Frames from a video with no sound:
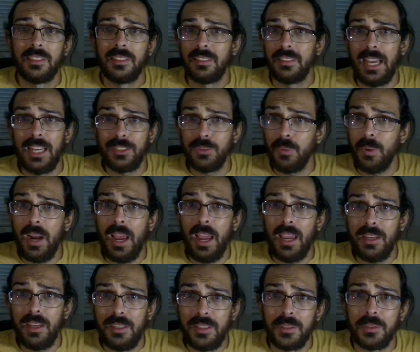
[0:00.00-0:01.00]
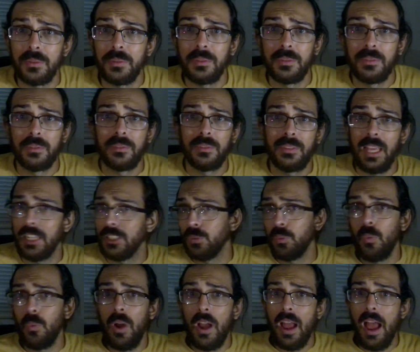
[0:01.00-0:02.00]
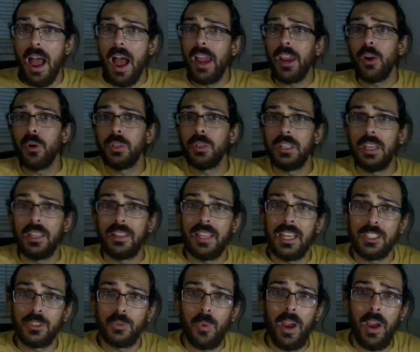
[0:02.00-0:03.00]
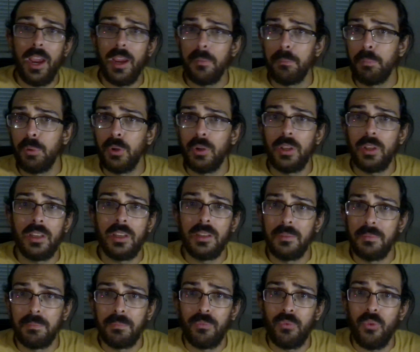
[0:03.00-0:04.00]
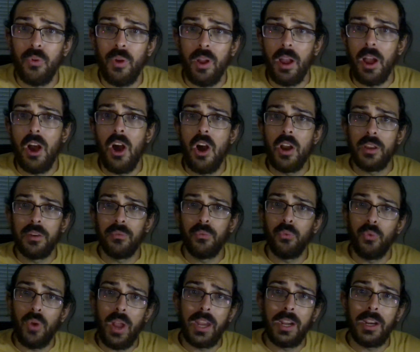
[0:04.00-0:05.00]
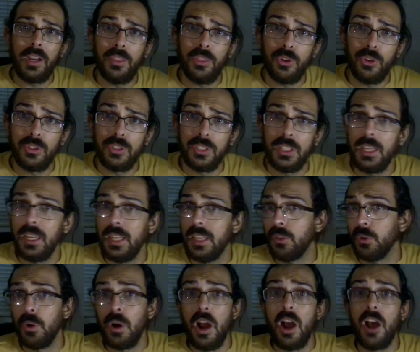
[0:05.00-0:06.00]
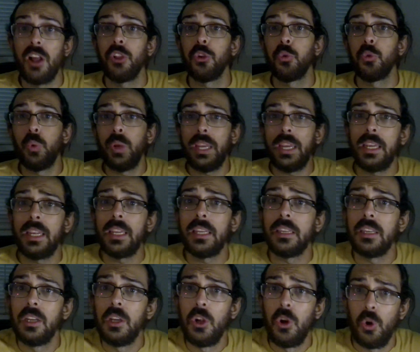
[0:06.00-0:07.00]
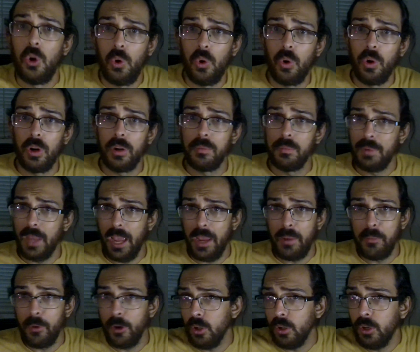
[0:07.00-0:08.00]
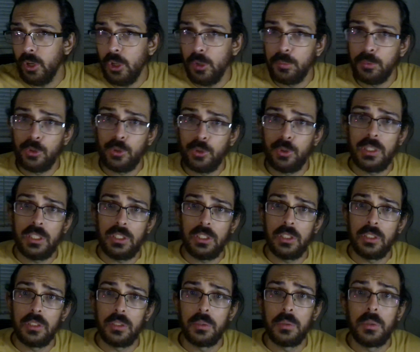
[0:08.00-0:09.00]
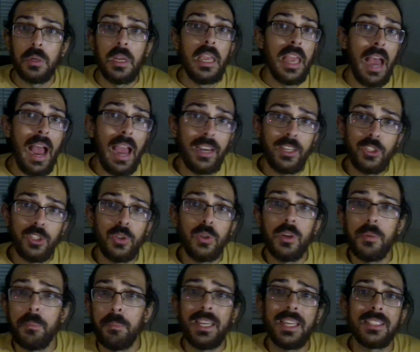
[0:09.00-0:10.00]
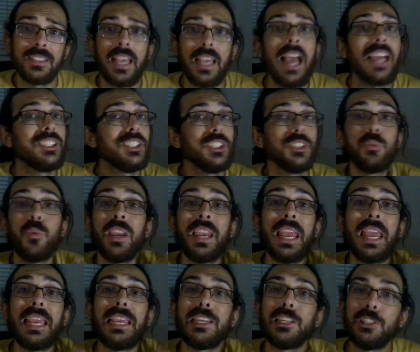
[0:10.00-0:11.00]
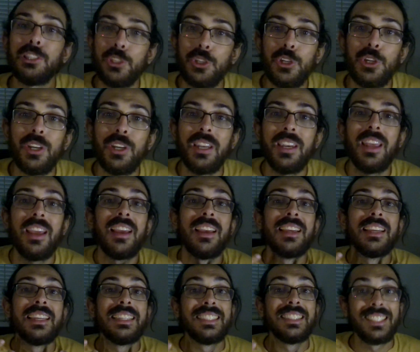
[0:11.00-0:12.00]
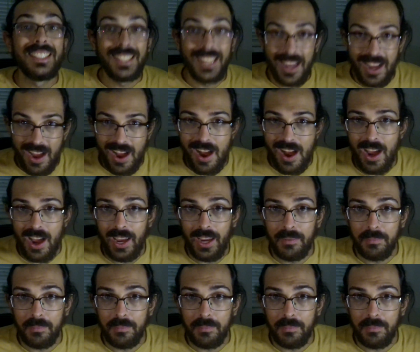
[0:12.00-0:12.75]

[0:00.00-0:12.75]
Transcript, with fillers: That's what I do. That's why I always. That's why I put on Friday the Thirteenth or Halloween or Nightmare on Elm Street 2 I do it because I just want a good time.